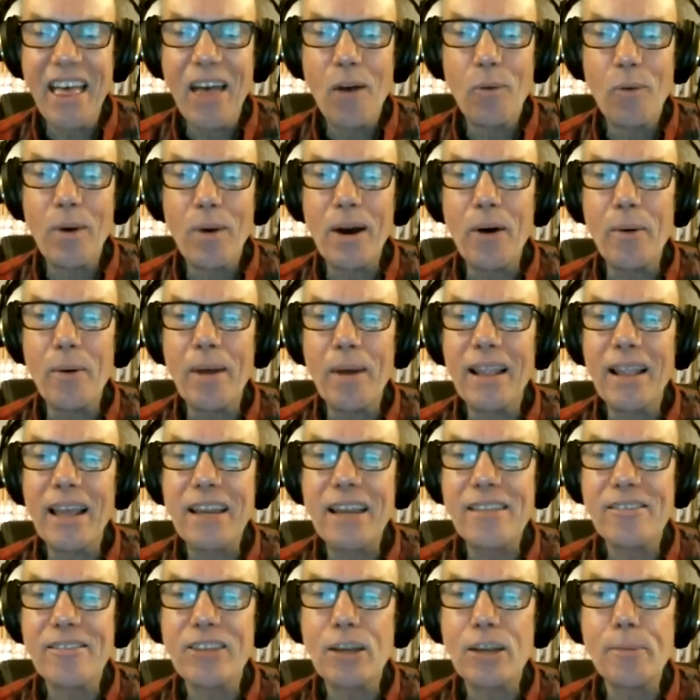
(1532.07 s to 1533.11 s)
Well,
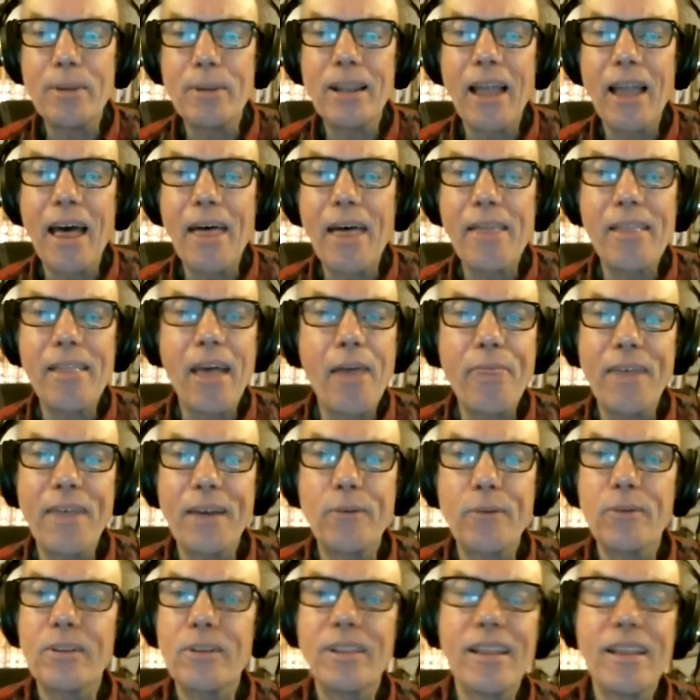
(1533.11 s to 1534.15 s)
ladies and gentlemen, I
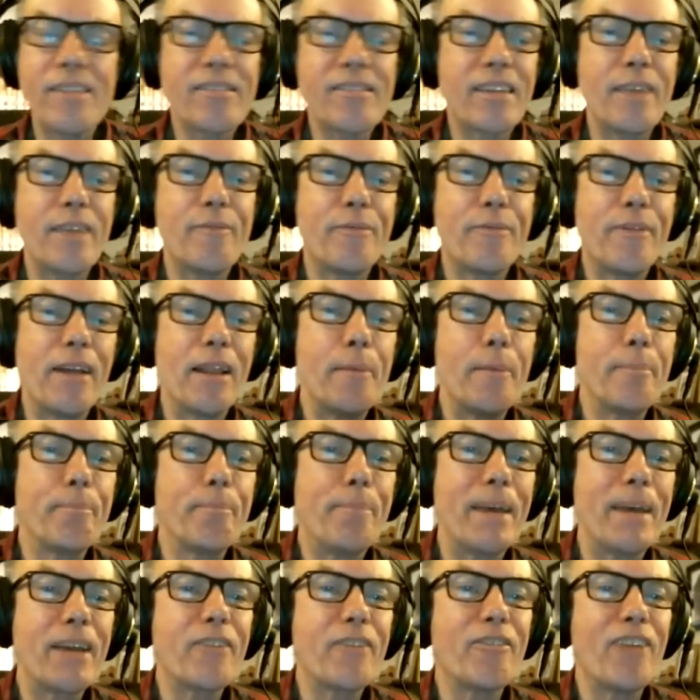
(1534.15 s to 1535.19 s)
think let's give Phil a
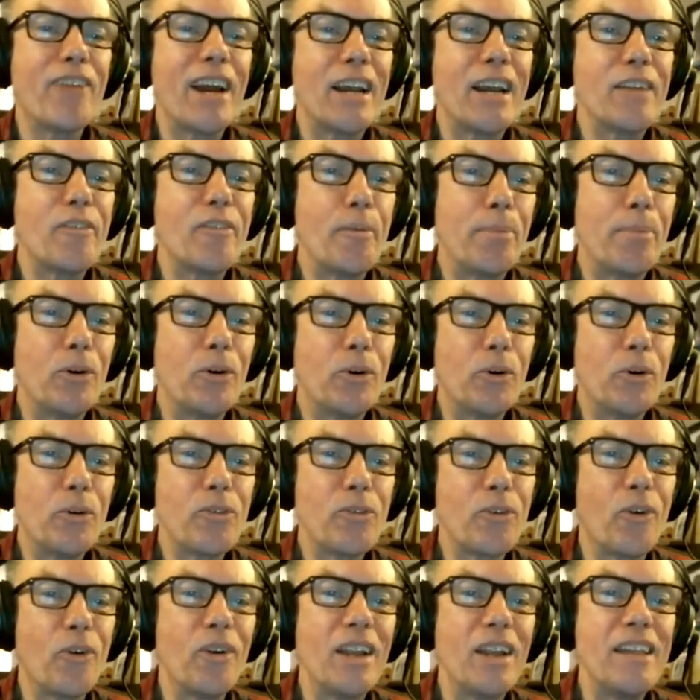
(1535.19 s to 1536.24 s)
big round of
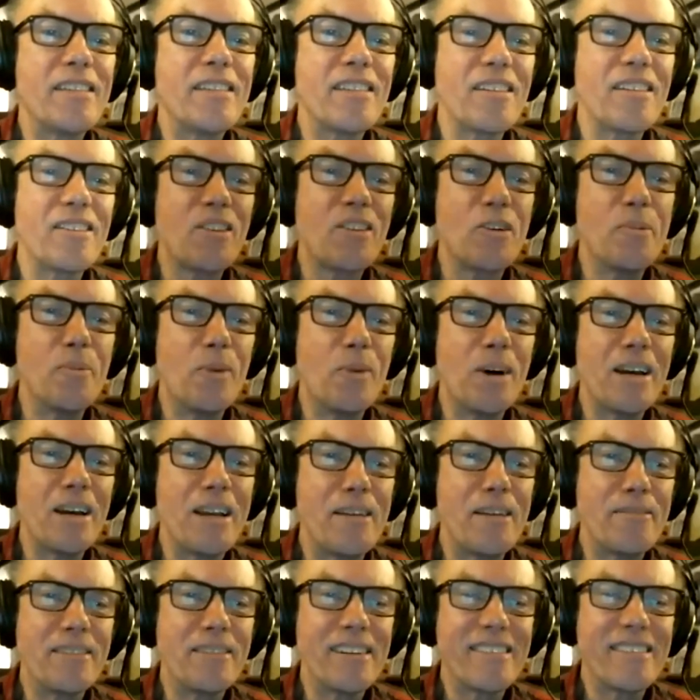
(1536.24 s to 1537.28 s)
applause, or at least a Zoom
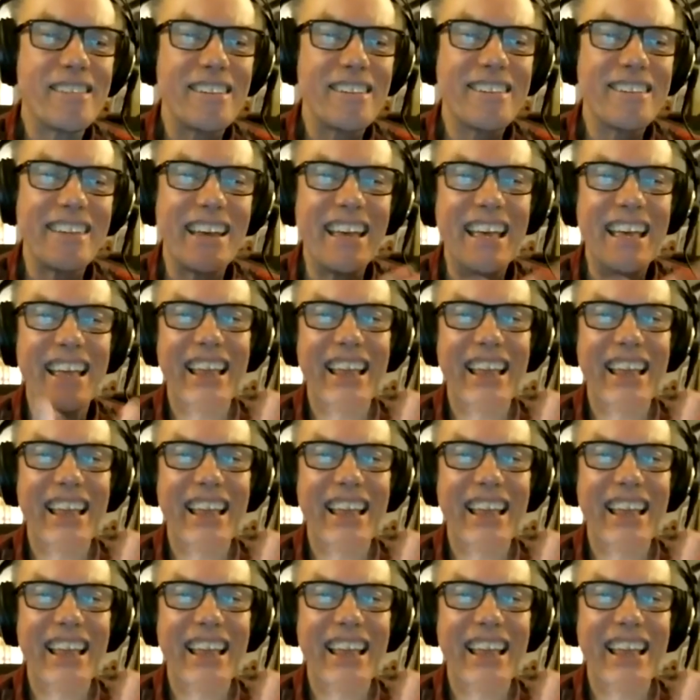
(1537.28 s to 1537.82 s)
wave, just to say.